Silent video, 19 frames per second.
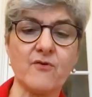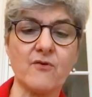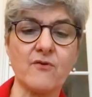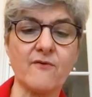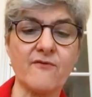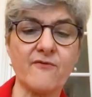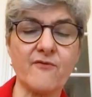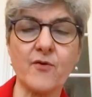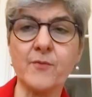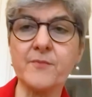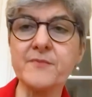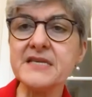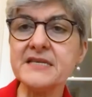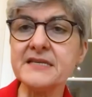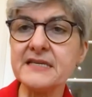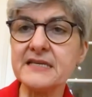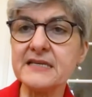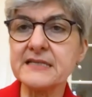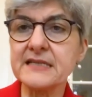for
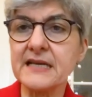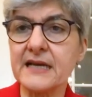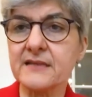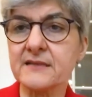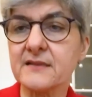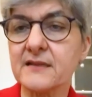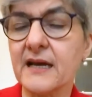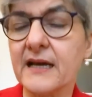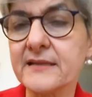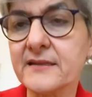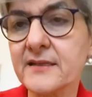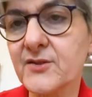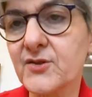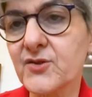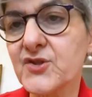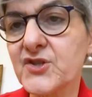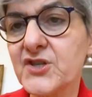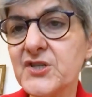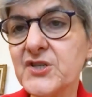meetings at
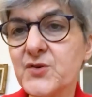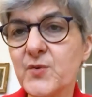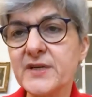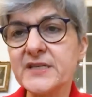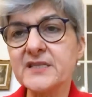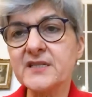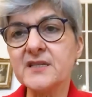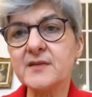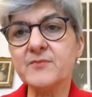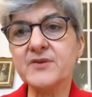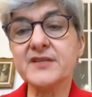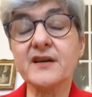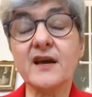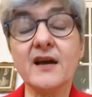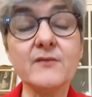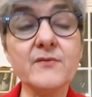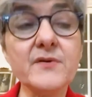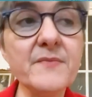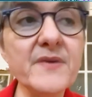the G20. But
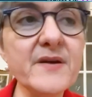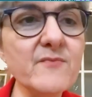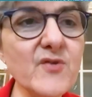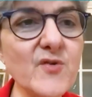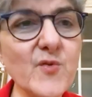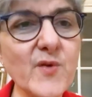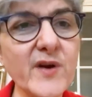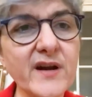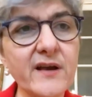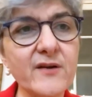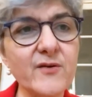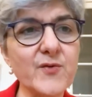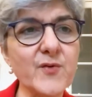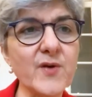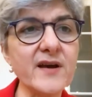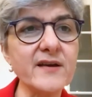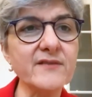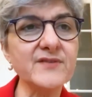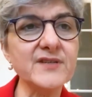I remember when I
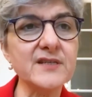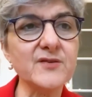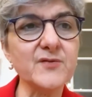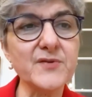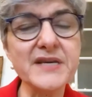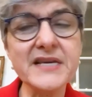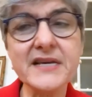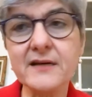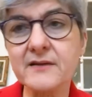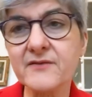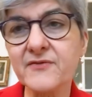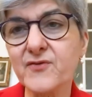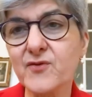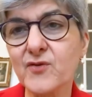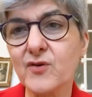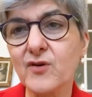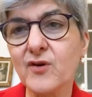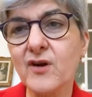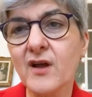arrived in Riyadh
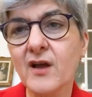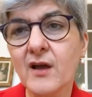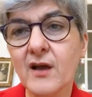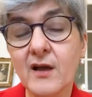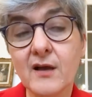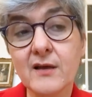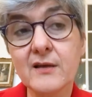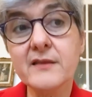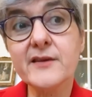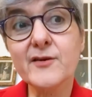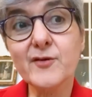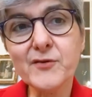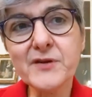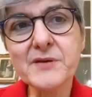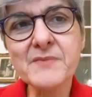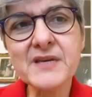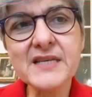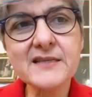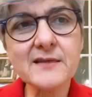for the
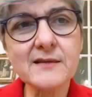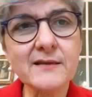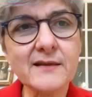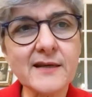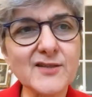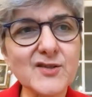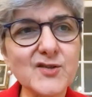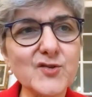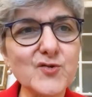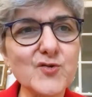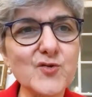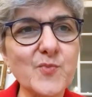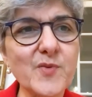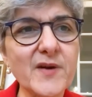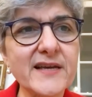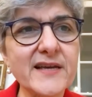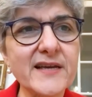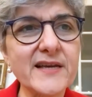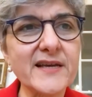only meeting that took
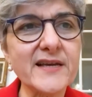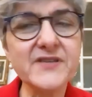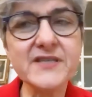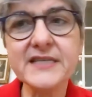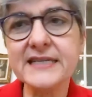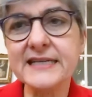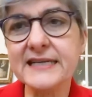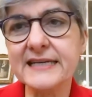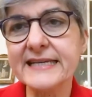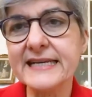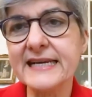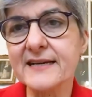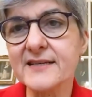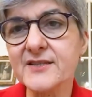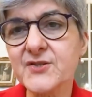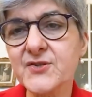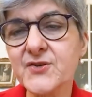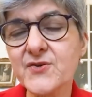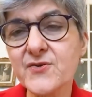place physically
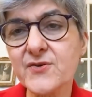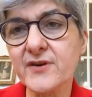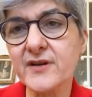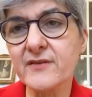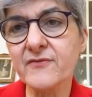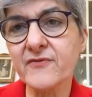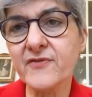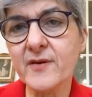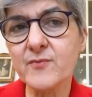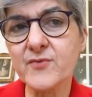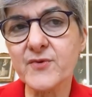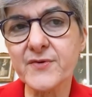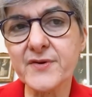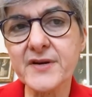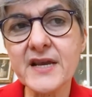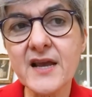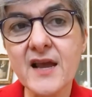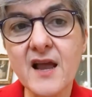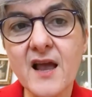last year in
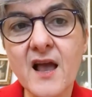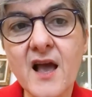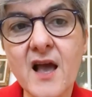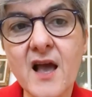February,